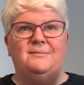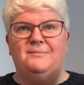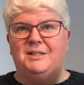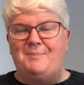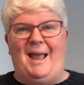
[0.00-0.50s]

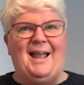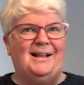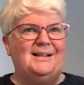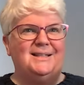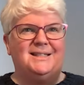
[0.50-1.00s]

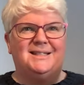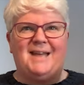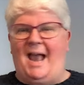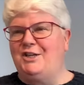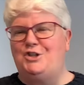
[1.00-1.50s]
smells,
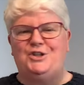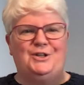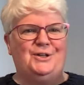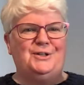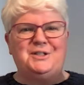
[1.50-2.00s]

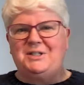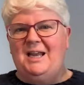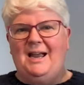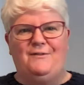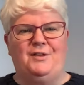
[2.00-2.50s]
textures,
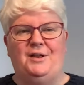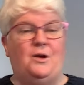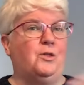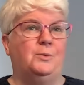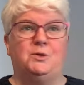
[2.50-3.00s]
everything.
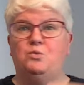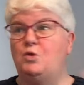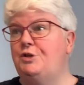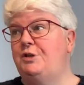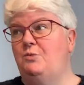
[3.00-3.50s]
Oh, there was
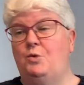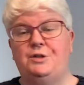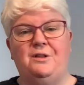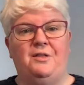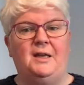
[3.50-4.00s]

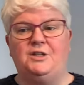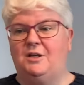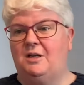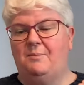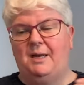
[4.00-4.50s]
wooden things, you
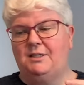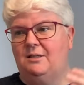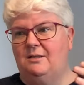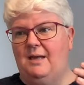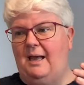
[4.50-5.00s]
can
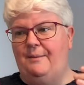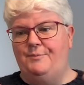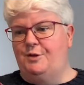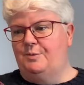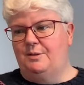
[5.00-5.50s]
imagine.
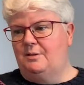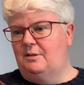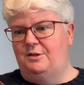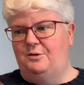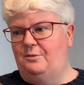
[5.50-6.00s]
There
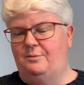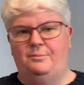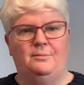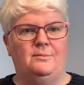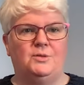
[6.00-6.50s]
was, you know,
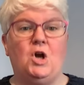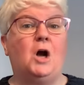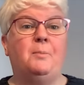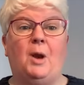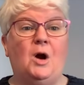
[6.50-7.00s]

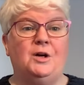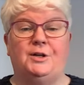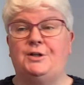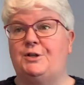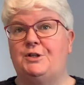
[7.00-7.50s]
sock
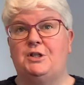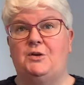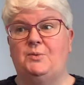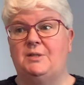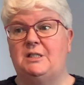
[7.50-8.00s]
blockers,
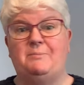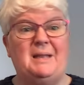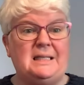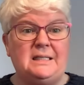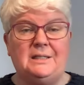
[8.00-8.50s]
there was
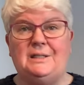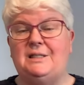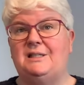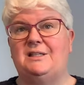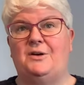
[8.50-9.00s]

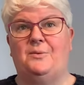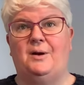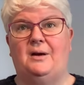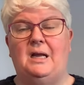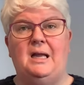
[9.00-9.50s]
spindles, there
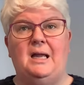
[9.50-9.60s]
were